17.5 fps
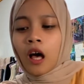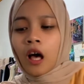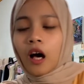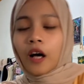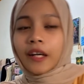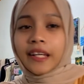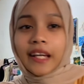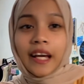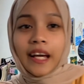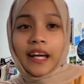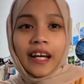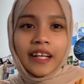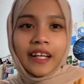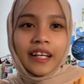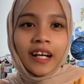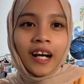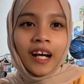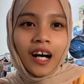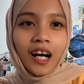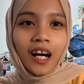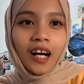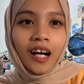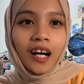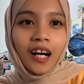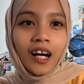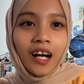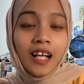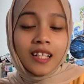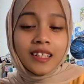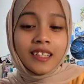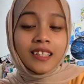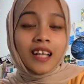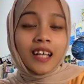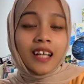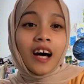Okay, as
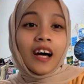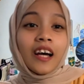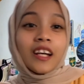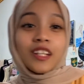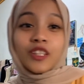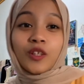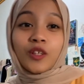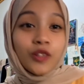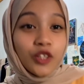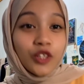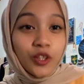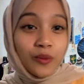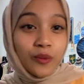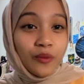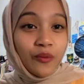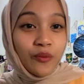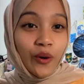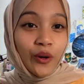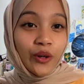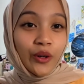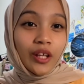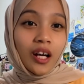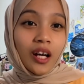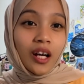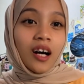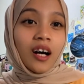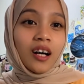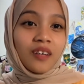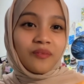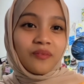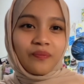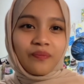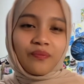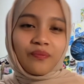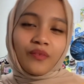I told you before that
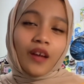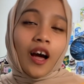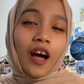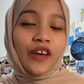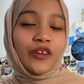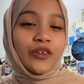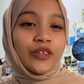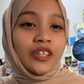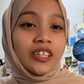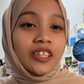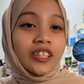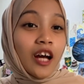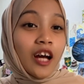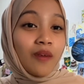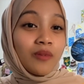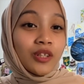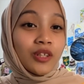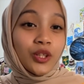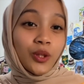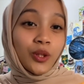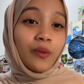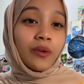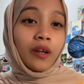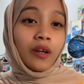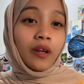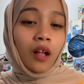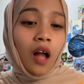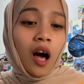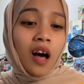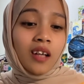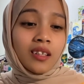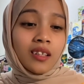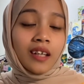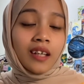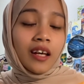I couldn't come into our
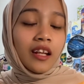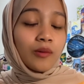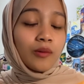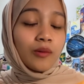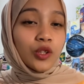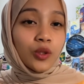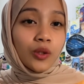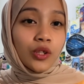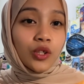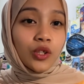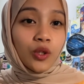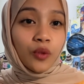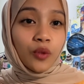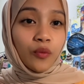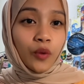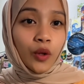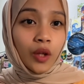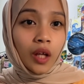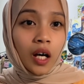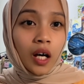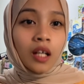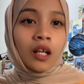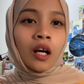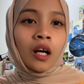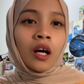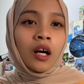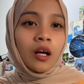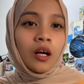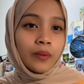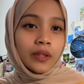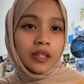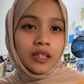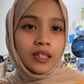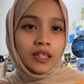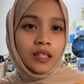class, and I'm truly sorry for that
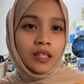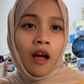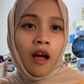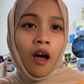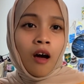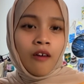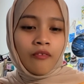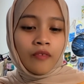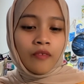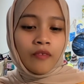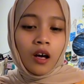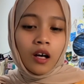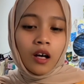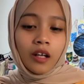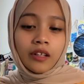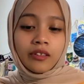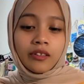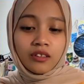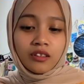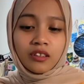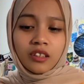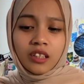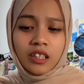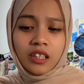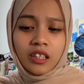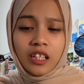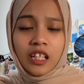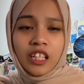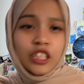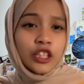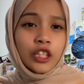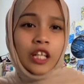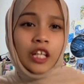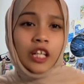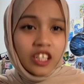because I have an
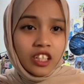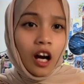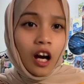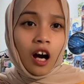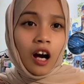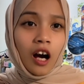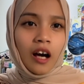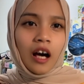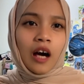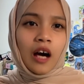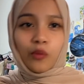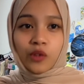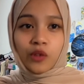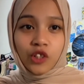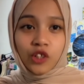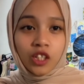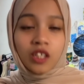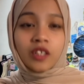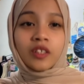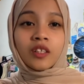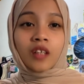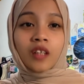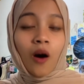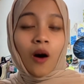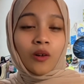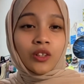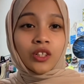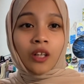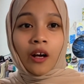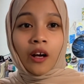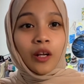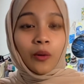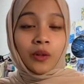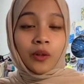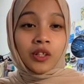agenda which is outside
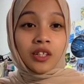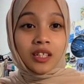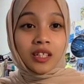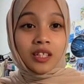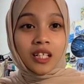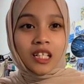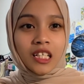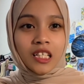our city.